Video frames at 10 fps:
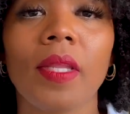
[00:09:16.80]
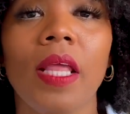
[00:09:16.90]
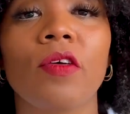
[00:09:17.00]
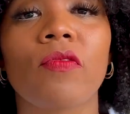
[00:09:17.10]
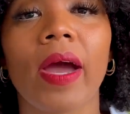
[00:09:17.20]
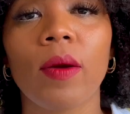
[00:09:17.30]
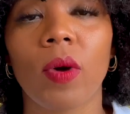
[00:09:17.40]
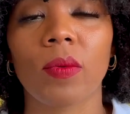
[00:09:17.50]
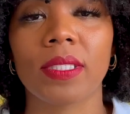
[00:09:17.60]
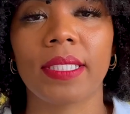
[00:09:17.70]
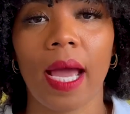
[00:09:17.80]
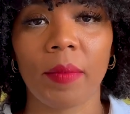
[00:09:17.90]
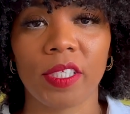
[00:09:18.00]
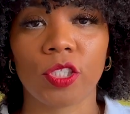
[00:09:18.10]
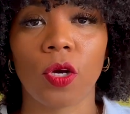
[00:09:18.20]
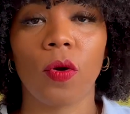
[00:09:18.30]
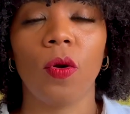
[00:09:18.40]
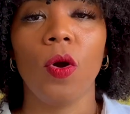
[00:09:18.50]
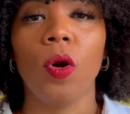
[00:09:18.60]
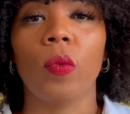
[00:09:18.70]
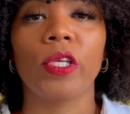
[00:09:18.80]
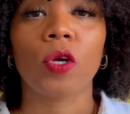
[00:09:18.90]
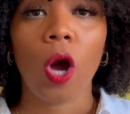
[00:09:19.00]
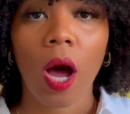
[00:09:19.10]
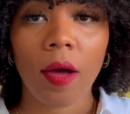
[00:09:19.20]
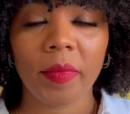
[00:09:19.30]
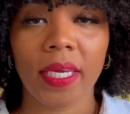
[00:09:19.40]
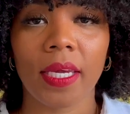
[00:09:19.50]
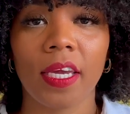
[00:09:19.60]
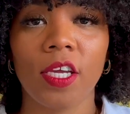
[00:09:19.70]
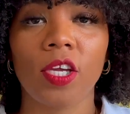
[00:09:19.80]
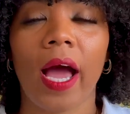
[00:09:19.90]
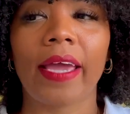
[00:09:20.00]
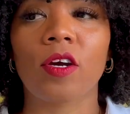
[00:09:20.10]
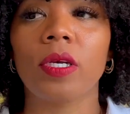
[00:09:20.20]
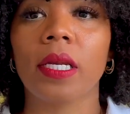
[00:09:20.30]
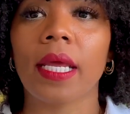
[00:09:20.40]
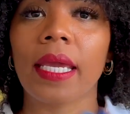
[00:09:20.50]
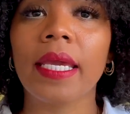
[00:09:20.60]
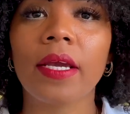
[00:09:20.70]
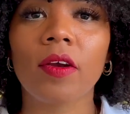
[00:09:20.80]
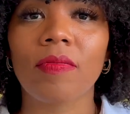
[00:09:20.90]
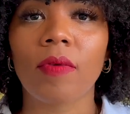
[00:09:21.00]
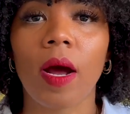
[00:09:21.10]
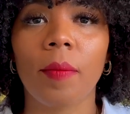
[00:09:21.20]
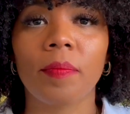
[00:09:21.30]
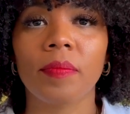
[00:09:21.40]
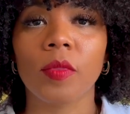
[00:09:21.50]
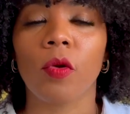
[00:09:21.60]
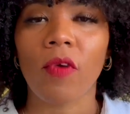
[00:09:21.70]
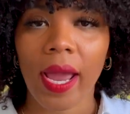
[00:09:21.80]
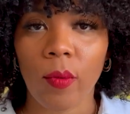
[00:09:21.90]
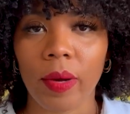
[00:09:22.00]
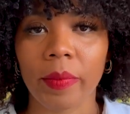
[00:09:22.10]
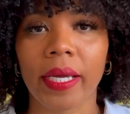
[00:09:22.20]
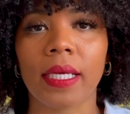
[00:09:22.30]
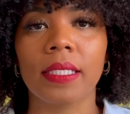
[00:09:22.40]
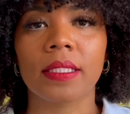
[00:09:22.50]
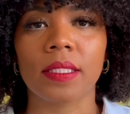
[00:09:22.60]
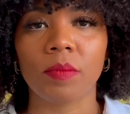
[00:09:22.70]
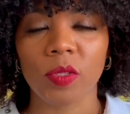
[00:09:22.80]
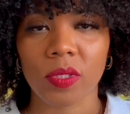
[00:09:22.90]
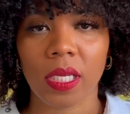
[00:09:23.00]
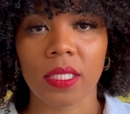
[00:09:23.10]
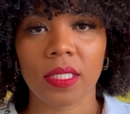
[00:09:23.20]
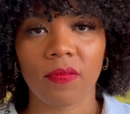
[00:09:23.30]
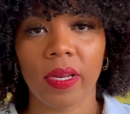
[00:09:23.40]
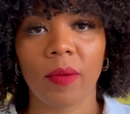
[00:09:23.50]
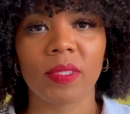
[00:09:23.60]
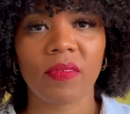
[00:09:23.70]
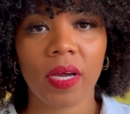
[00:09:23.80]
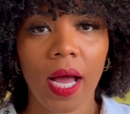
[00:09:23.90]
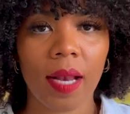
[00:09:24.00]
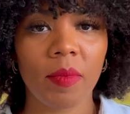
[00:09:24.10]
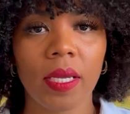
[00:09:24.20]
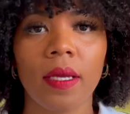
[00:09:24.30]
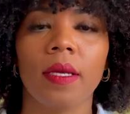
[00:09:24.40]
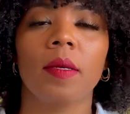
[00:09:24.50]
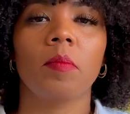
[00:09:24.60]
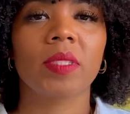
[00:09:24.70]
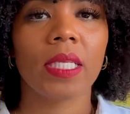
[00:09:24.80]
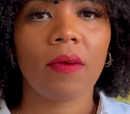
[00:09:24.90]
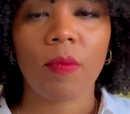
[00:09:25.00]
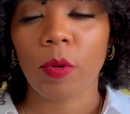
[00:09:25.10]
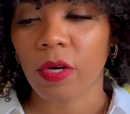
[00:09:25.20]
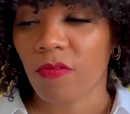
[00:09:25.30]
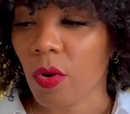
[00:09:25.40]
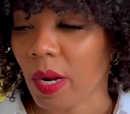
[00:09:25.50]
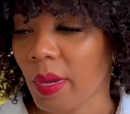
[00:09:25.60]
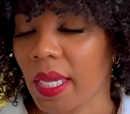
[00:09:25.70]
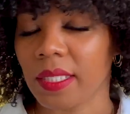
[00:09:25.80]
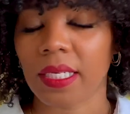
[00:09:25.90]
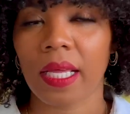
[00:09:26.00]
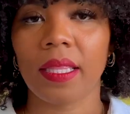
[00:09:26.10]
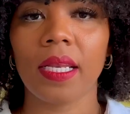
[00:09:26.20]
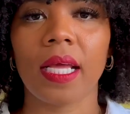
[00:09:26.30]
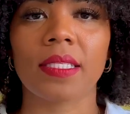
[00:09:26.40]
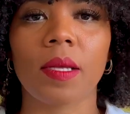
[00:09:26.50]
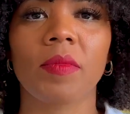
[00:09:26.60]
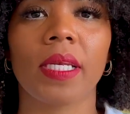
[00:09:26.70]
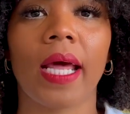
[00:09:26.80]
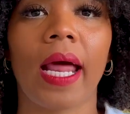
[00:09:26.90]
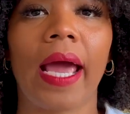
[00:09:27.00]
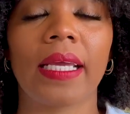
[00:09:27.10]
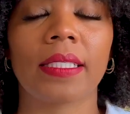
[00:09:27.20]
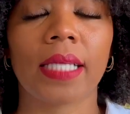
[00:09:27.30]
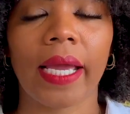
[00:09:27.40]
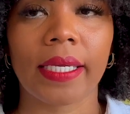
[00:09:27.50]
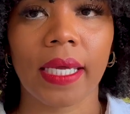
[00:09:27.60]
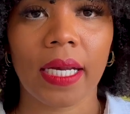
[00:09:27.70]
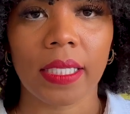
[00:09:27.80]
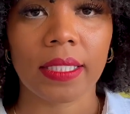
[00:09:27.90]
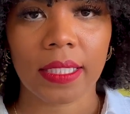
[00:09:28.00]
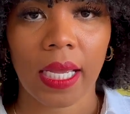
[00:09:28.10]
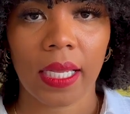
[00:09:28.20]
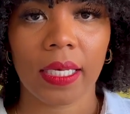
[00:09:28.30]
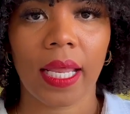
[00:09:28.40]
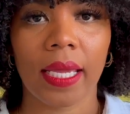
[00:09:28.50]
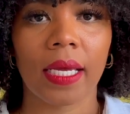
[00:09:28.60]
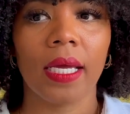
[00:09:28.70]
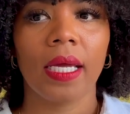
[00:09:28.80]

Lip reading: the right one was damaged. So when you call me, I couldn't hear from the right one, but I could listen to music and stuff like that. But if you call me, we still have to put the phone on my ears. And I think that's something that I cannot stand. Like,